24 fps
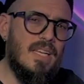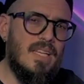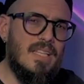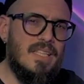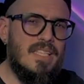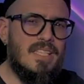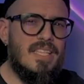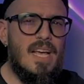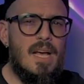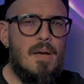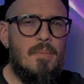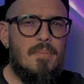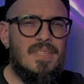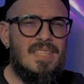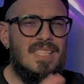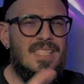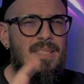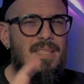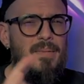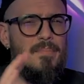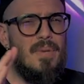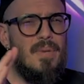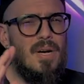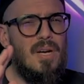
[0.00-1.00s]
this helmet is
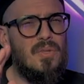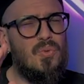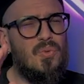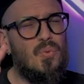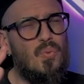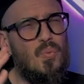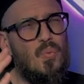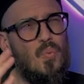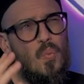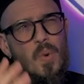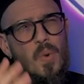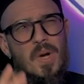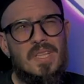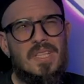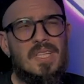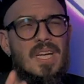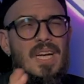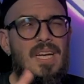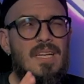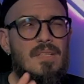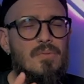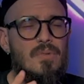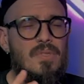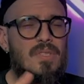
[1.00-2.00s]
about
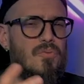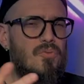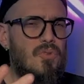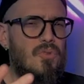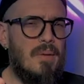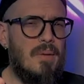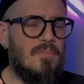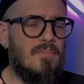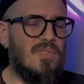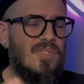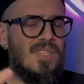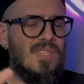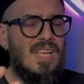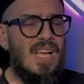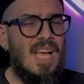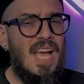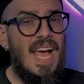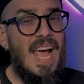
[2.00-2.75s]
100 grams